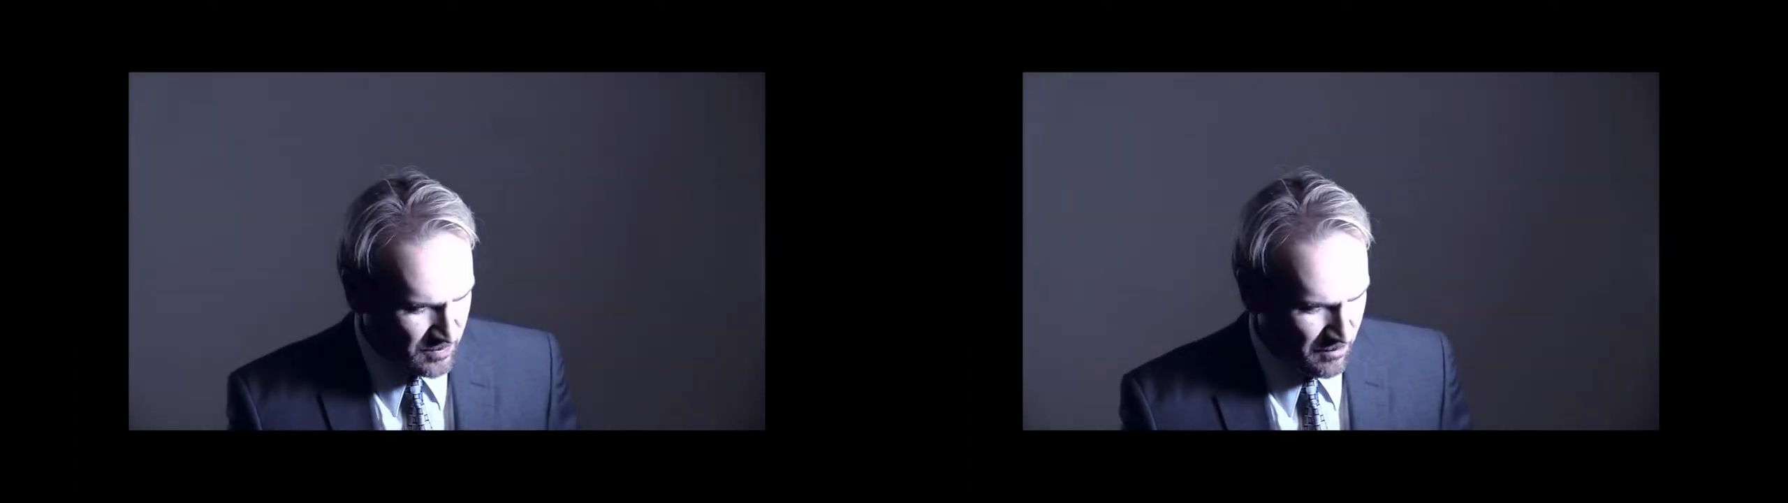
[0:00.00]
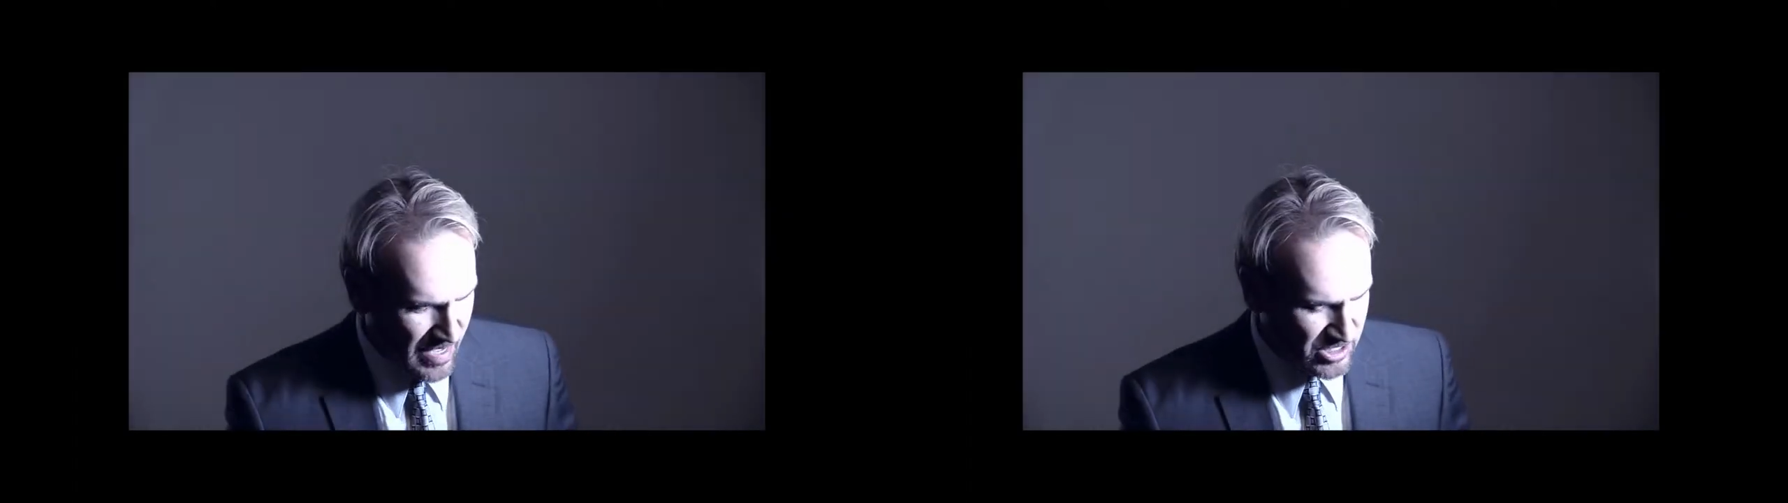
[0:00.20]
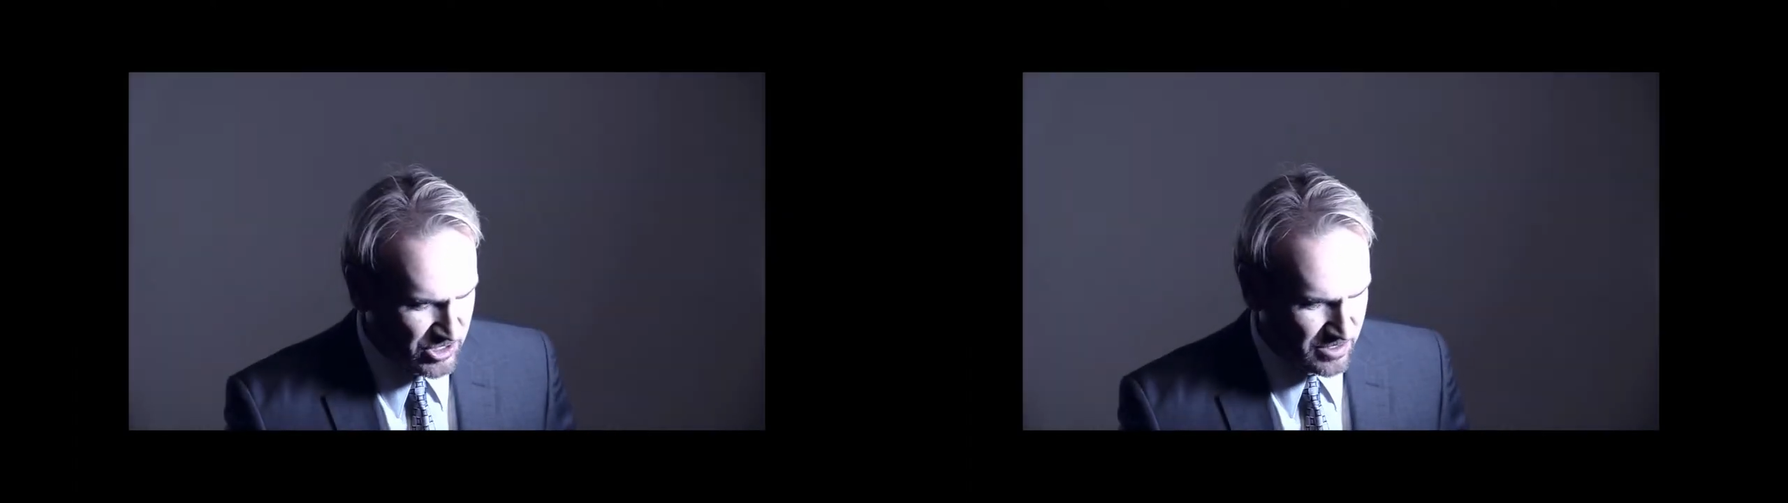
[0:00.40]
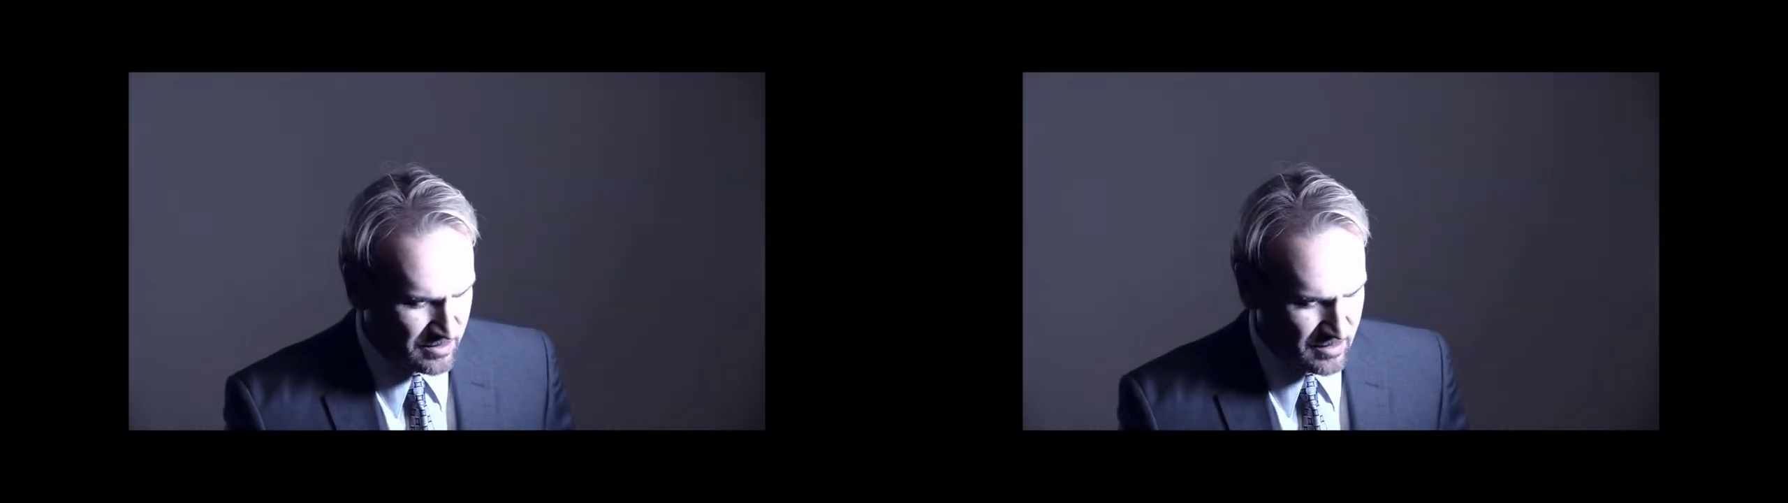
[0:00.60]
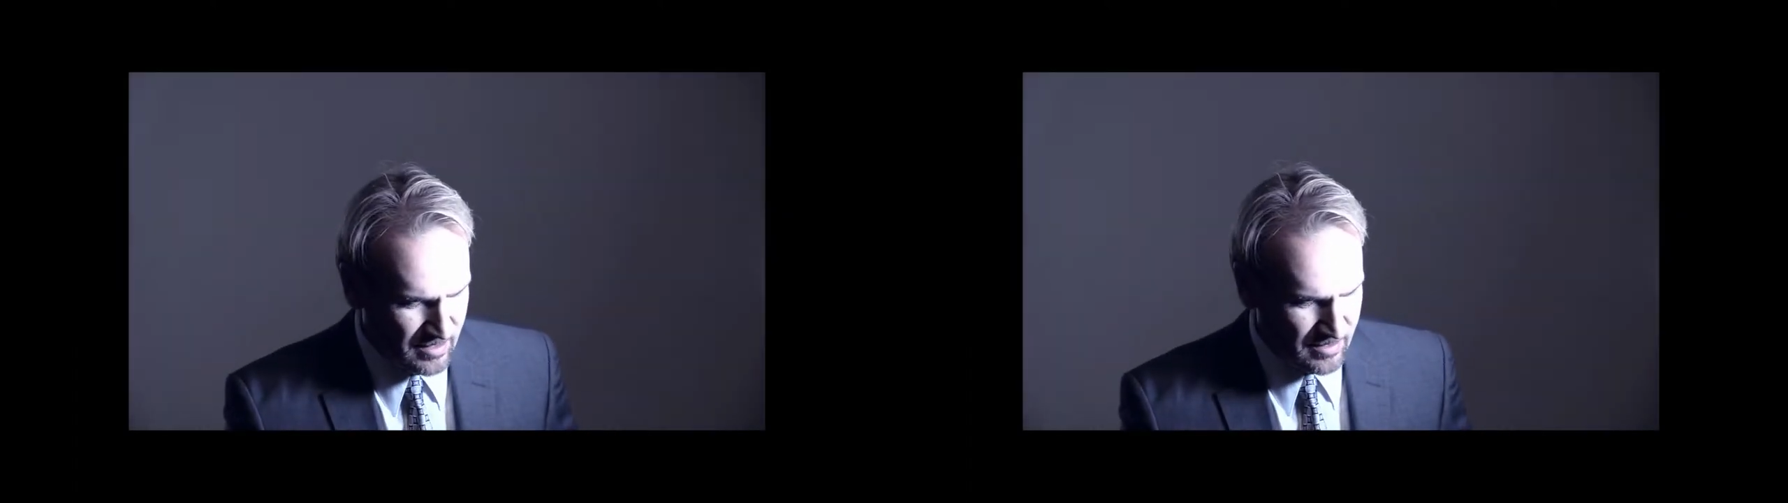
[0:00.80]

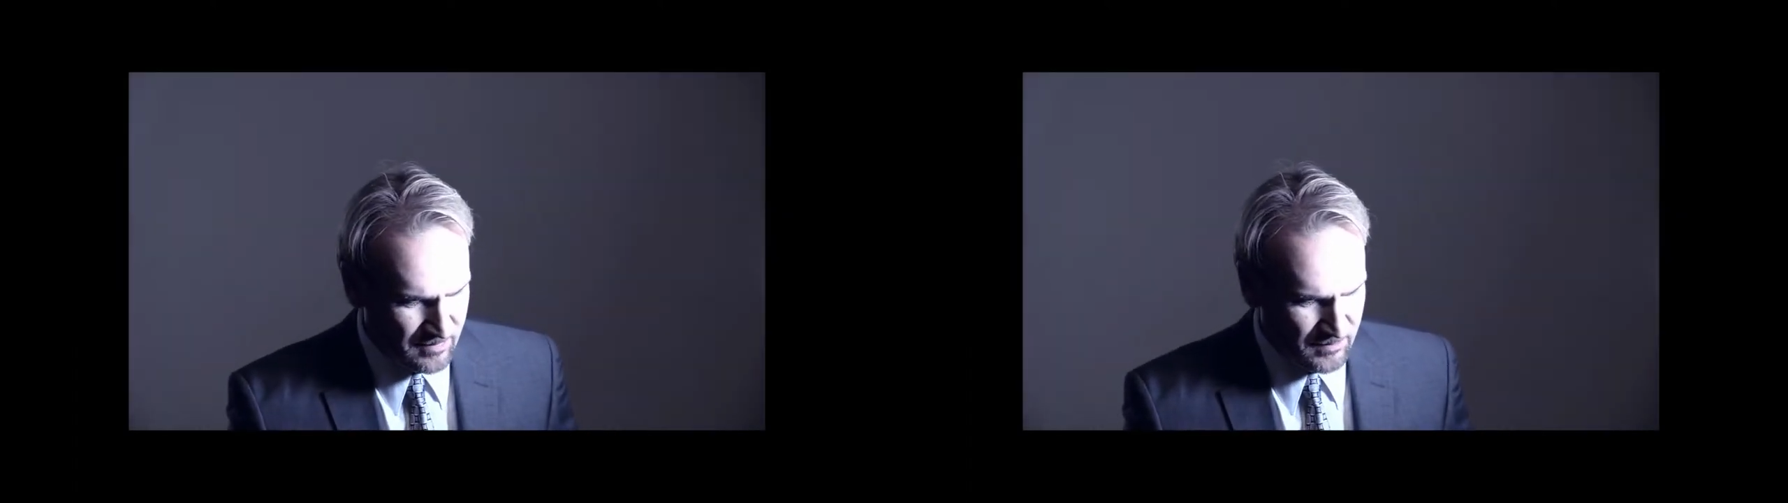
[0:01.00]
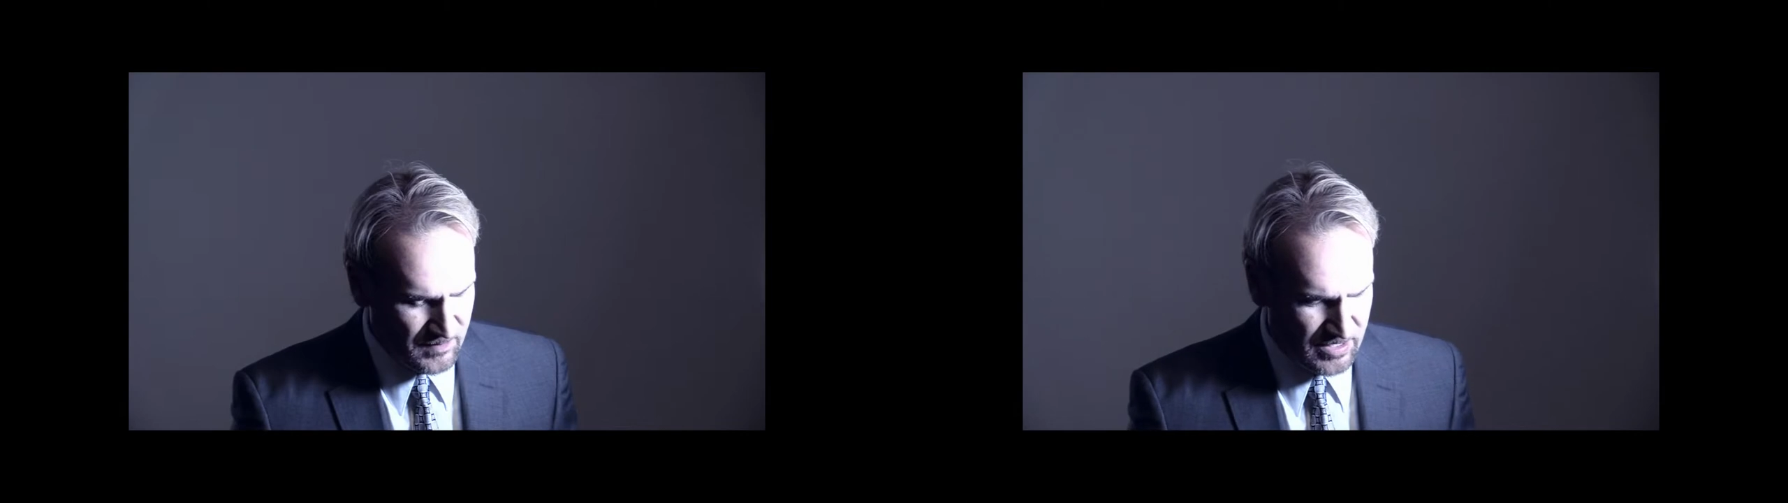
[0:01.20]
mention um,